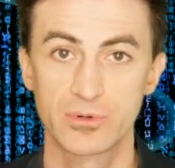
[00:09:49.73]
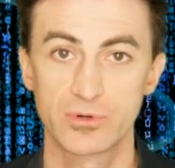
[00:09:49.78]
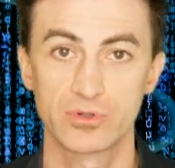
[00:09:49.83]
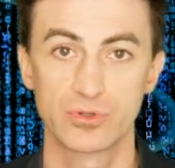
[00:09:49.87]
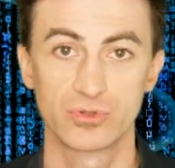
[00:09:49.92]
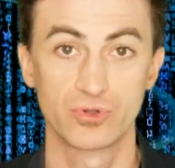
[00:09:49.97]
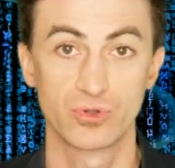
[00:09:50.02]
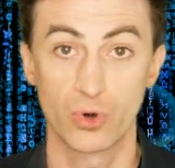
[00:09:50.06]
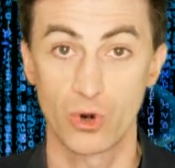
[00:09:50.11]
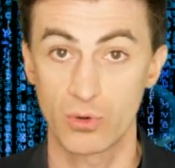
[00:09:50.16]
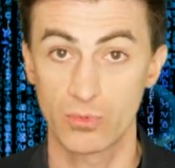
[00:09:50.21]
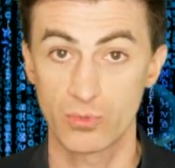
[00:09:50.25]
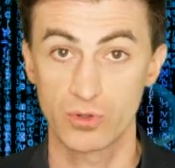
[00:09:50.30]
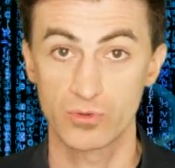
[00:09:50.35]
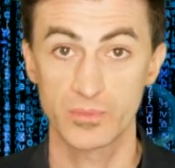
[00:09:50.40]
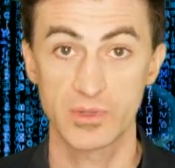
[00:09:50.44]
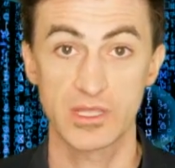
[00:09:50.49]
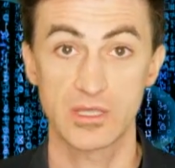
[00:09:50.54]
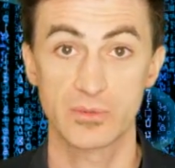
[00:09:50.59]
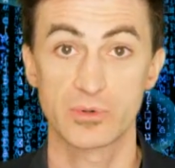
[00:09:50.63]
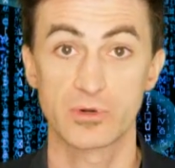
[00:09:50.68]
normal
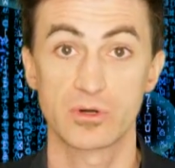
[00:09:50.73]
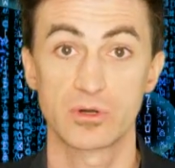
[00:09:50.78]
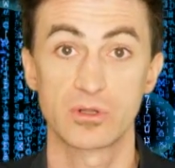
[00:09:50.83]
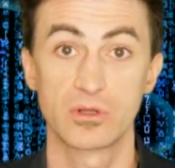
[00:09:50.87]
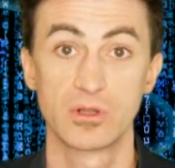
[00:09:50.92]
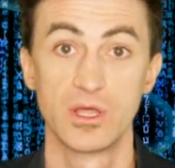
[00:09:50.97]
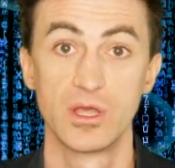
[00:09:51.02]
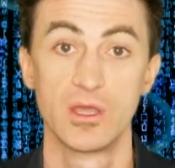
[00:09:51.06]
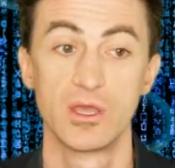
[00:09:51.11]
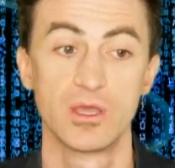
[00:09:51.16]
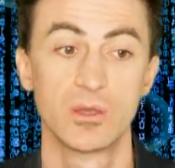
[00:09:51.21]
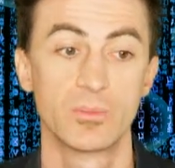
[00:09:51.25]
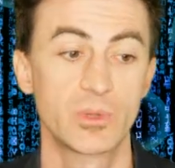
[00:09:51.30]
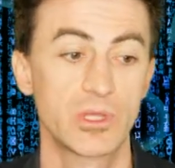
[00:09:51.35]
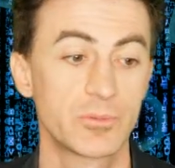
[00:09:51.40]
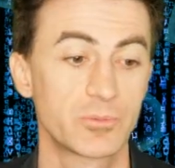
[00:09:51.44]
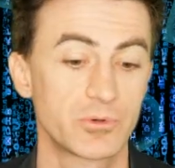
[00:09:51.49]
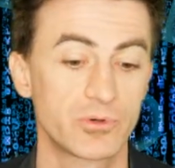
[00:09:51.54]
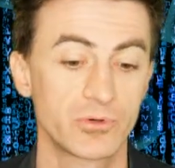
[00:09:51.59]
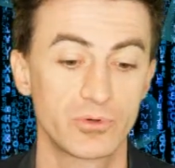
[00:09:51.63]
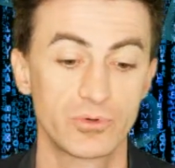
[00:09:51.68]
people,
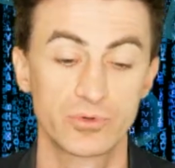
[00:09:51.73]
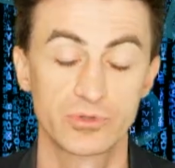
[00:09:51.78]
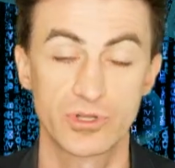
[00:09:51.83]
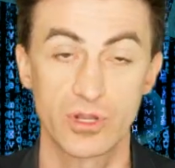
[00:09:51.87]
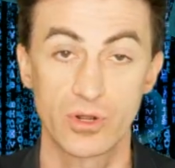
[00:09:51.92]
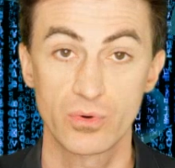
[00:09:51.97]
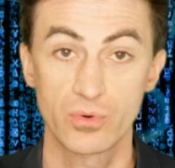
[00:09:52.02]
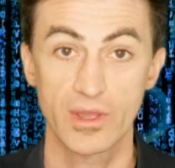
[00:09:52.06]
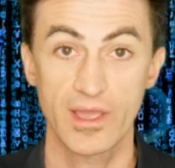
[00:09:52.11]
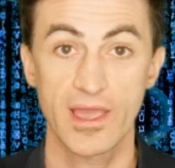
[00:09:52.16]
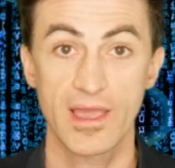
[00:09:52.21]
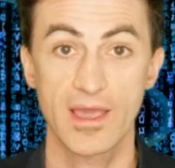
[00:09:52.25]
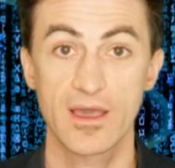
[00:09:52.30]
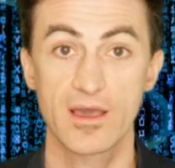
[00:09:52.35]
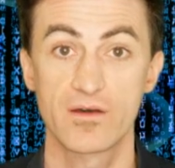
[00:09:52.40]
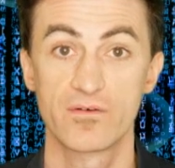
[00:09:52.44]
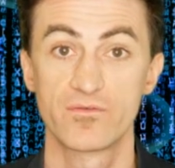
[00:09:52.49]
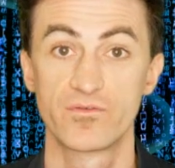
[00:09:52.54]
people who don't have,